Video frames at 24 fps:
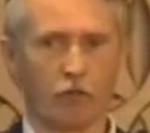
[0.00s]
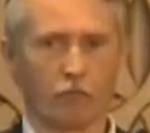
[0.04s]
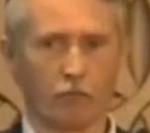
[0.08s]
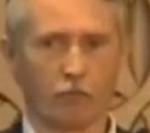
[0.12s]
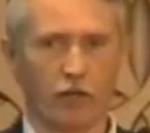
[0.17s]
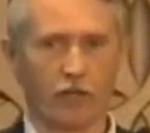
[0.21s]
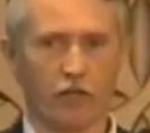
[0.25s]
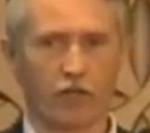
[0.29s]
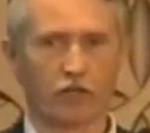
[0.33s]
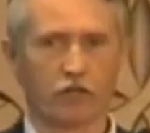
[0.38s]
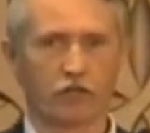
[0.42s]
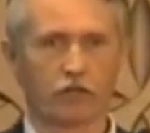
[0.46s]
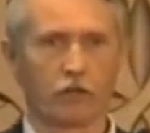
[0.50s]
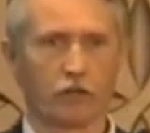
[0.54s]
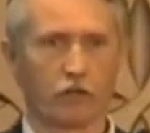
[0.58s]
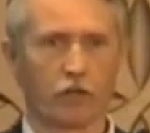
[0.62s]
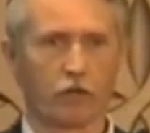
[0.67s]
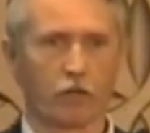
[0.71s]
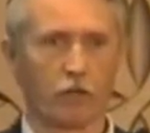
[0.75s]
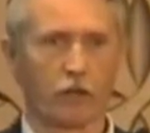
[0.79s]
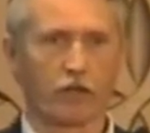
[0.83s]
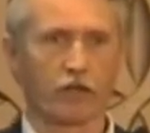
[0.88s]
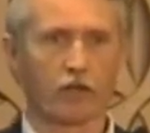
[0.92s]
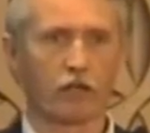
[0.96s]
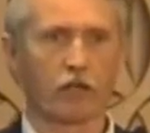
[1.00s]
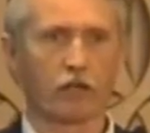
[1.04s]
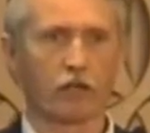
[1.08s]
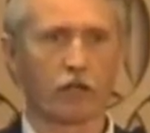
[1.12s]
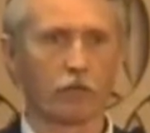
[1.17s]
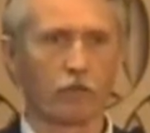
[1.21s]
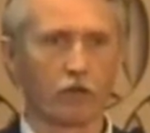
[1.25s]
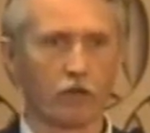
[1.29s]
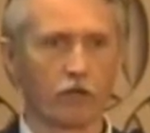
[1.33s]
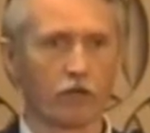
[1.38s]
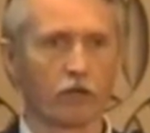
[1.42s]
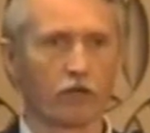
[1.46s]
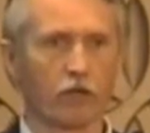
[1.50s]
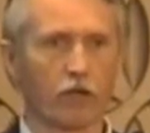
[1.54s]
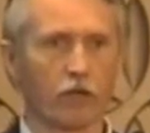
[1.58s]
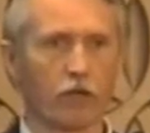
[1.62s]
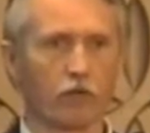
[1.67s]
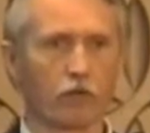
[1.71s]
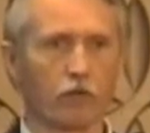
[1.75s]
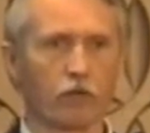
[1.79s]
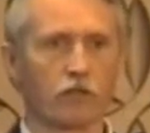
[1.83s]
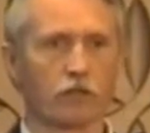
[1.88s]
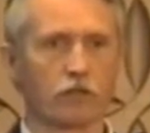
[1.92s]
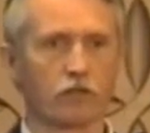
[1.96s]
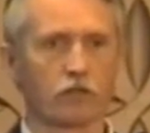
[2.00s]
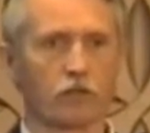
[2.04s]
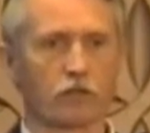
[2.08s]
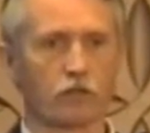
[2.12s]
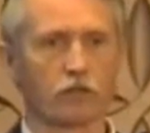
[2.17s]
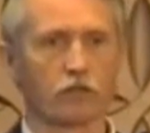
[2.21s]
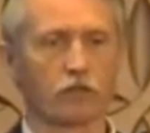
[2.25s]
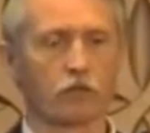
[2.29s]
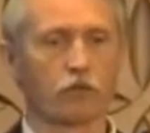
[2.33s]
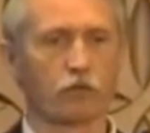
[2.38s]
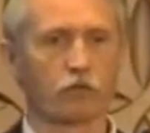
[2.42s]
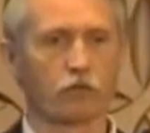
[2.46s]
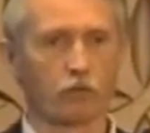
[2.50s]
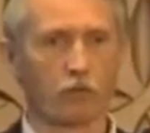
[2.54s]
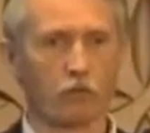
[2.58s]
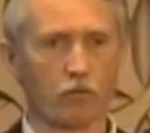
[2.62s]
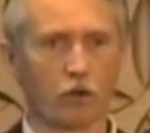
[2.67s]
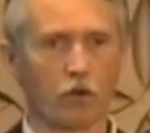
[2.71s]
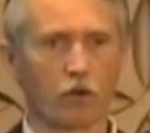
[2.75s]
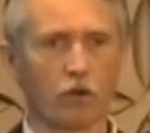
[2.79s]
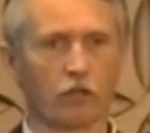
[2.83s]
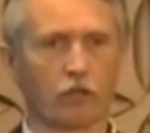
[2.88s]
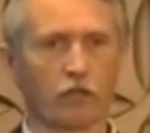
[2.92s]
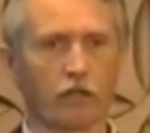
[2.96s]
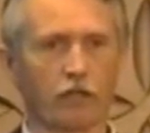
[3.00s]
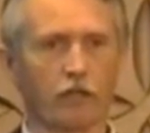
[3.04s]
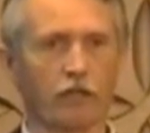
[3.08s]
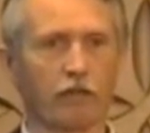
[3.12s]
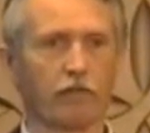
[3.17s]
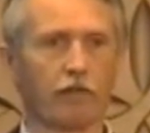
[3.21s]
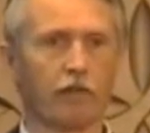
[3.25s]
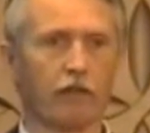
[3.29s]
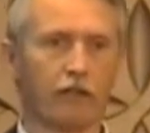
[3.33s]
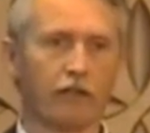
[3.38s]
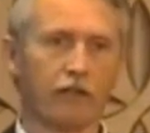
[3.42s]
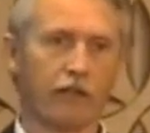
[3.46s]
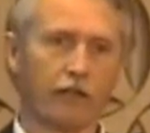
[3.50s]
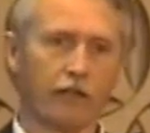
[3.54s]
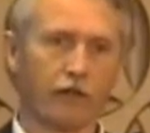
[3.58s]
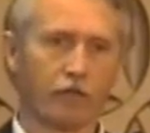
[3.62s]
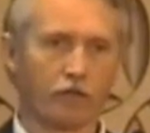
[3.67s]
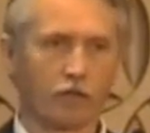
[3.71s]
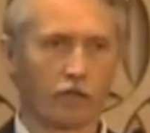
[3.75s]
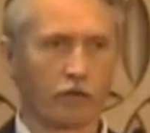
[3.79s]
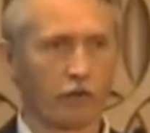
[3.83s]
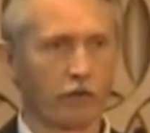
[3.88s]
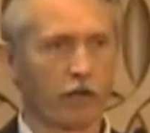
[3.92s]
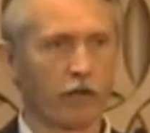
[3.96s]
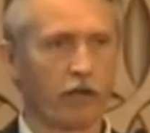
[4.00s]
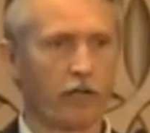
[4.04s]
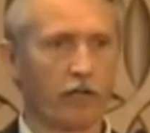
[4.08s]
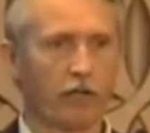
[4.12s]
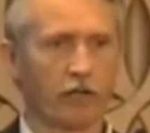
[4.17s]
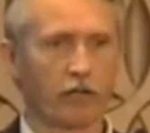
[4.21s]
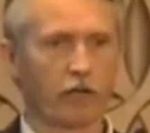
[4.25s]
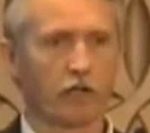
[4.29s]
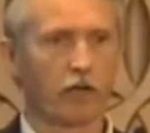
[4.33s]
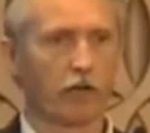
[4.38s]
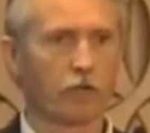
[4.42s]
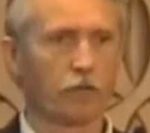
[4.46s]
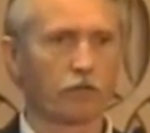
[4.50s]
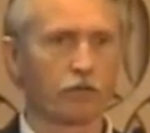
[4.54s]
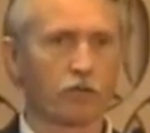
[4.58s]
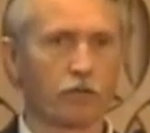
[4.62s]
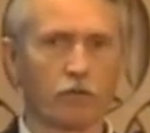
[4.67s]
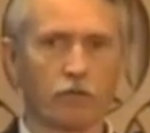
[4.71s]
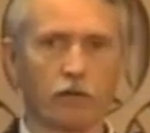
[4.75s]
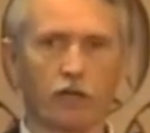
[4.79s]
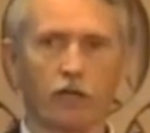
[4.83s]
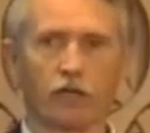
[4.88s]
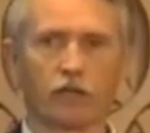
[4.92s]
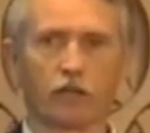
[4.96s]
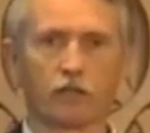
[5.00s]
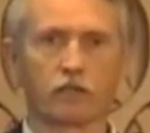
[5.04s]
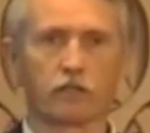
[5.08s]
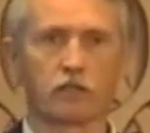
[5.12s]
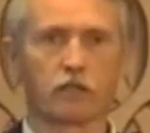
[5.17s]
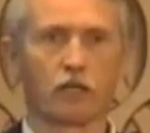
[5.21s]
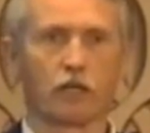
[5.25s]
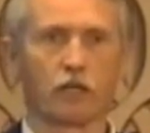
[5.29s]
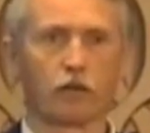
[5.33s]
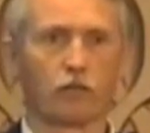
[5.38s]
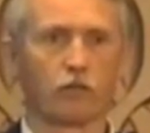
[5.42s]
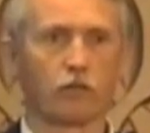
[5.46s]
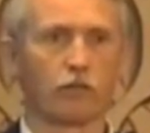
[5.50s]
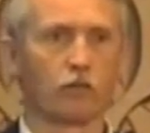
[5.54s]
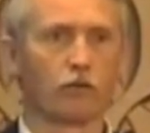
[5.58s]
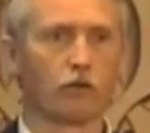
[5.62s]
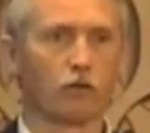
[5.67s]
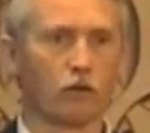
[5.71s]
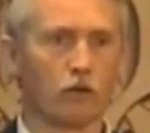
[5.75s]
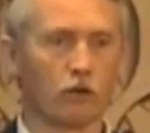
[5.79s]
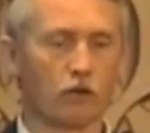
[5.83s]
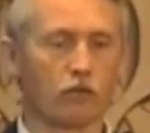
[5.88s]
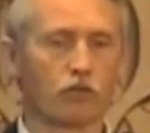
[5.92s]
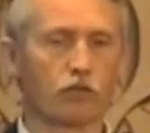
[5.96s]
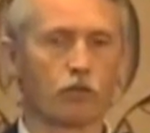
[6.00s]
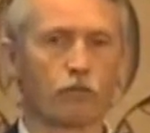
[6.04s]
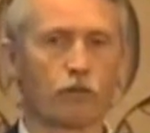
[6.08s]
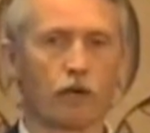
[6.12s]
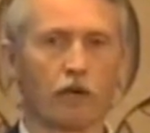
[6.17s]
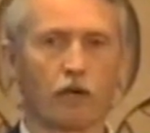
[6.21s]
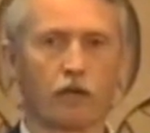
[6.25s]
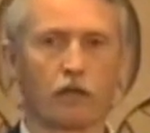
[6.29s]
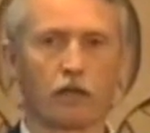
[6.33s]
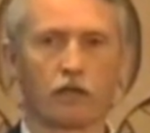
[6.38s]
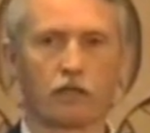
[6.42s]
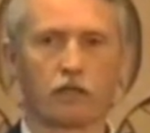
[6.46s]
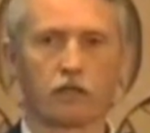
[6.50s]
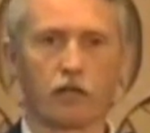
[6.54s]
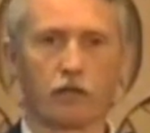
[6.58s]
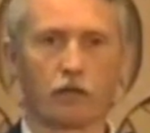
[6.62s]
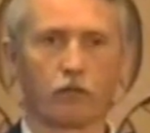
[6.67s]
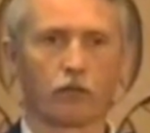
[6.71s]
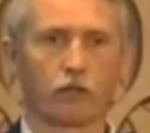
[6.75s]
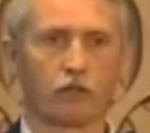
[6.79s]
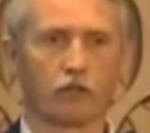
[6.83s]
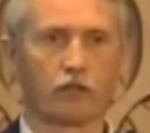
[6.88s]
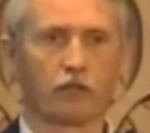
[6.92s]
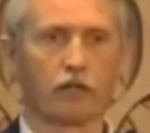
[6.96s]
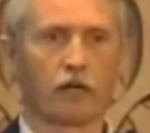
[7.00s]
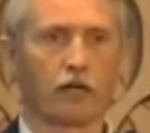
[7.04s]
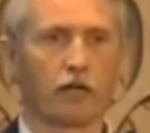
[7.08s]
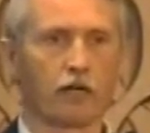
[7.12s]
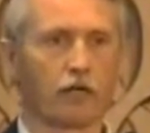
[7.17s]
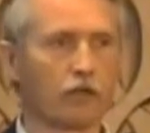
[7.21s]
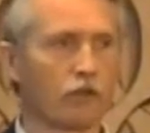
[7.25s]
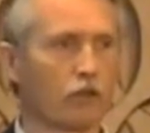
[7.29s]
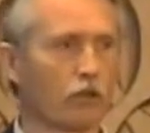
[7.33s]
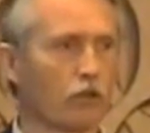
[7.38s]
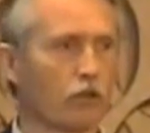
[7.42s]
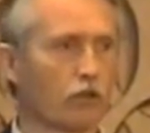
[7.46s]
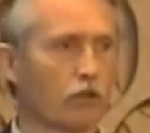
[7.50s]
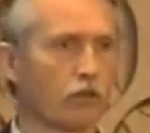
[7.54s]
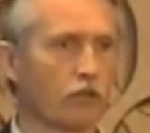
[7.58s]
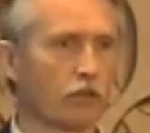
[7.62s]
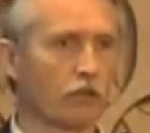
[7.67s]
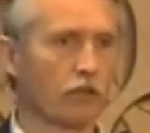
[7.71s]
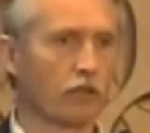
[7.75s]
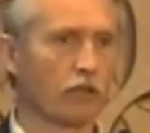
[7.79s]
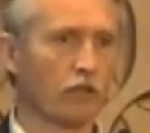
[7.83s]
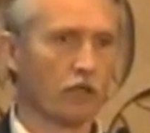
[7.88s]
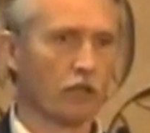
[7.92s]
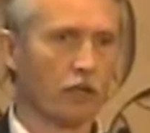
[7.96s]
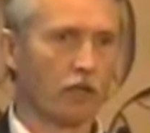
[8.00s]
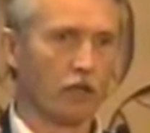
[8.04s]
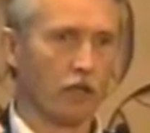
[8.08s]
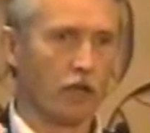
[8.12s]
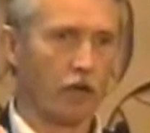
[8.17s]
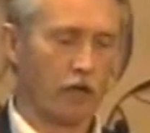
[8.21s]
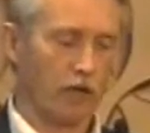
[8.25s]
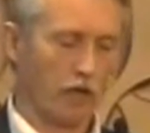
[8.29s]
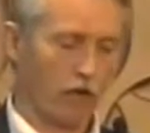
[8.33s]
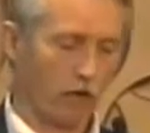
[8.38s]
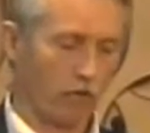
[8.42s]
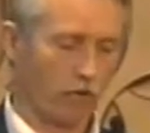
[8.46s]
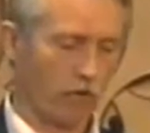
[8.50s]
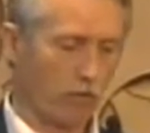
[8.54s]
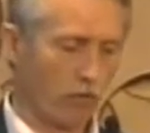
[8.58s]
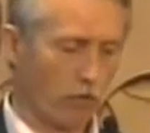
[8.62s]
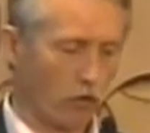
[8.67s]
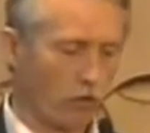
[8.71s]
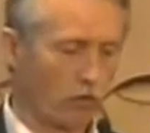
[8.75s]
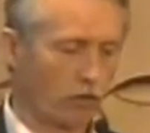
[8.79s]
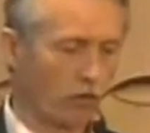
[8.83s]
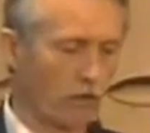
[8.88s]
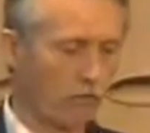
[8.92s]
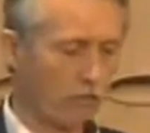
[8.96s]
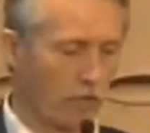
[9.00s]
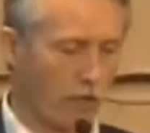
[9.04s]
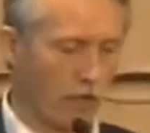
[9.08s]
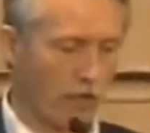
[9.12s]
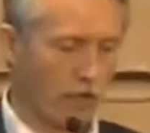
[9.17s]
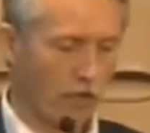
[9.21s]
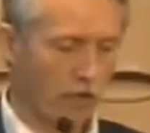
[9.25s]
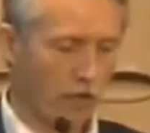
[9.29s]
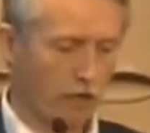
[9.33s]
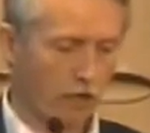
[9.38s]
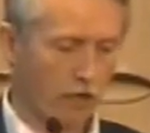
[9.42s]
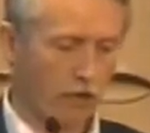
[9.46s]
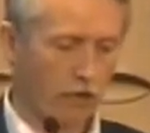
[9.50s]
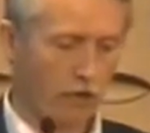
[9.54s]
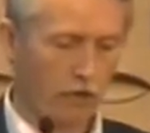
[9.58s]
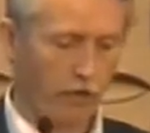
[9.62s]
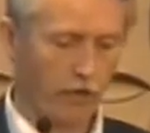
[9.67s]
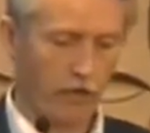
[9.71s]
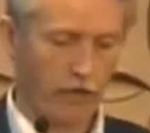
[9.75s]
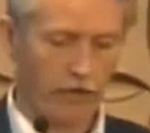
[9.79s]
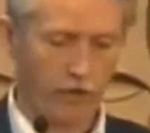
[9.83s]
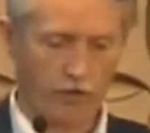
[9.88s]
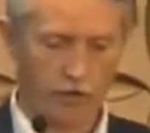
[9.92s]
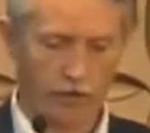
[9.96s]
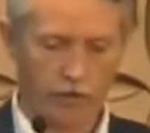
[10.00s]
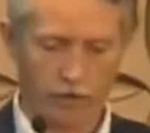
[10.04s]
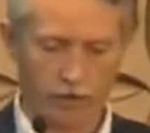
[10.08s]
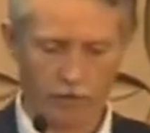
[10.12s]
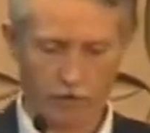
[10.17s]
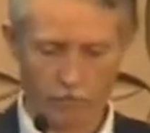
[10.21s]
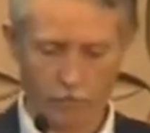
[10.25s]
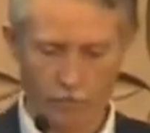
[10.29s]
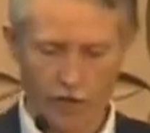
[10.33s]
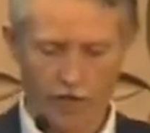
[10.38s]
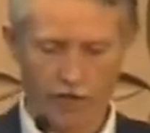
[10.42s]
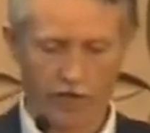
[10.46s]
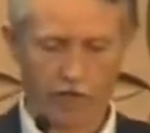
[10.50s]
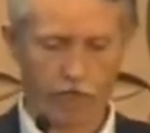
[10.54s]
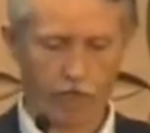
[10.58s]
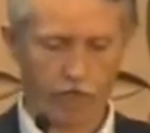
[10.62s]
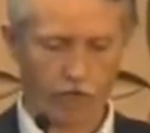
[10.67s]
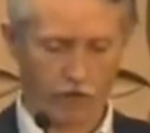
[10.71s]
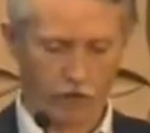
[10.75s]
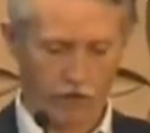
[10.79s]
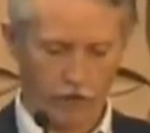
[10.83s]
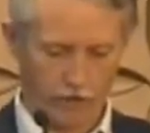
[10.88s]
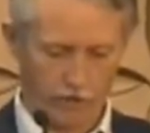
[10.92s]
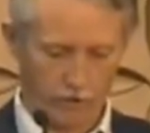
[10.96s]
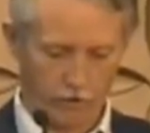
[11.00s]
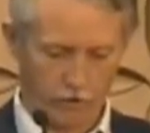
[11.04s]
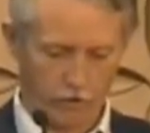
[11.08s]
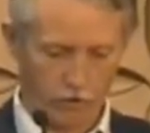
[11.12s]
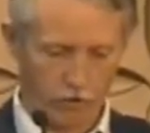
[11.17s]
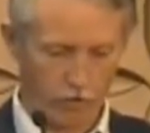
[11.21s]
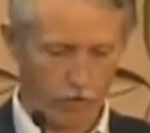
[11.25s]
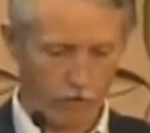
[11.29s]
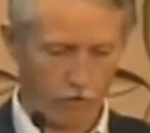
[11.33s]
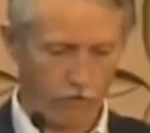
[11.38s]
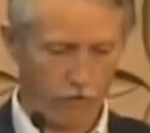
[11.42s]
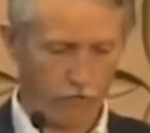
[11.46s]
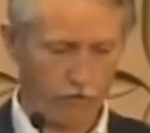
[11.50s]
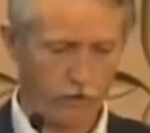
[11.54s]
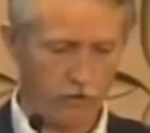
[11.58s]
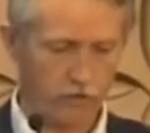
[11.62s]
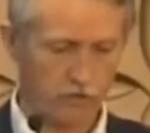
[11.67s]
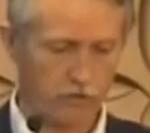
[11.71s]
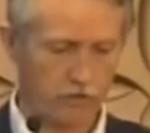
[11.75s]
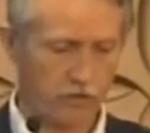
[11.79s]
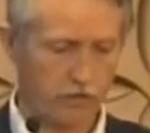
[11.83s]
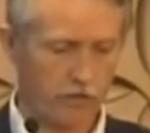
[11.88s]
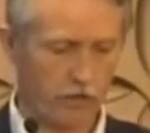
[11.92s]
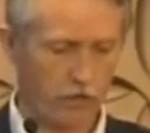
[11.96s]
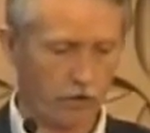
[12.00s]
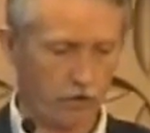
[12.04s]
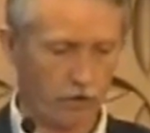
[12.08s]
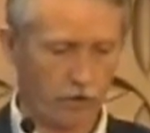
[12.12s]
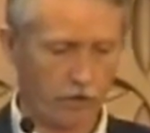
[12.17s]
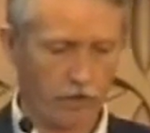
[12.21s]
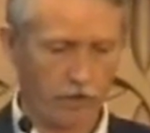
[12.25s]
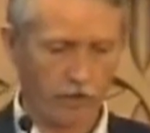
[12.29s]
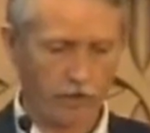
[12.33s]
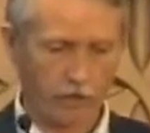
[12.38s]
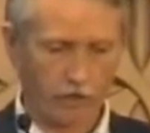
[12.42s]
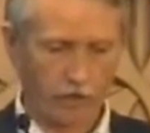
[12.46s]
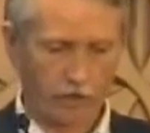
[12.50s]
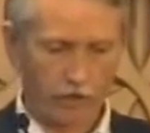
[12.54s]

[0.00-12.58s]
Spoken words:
based, so that we can communicate with the systems remotely. If there are any hiccups, the maintenance team knows about it, is able to diagnose it, remotely monitor and modify it, or if necessary,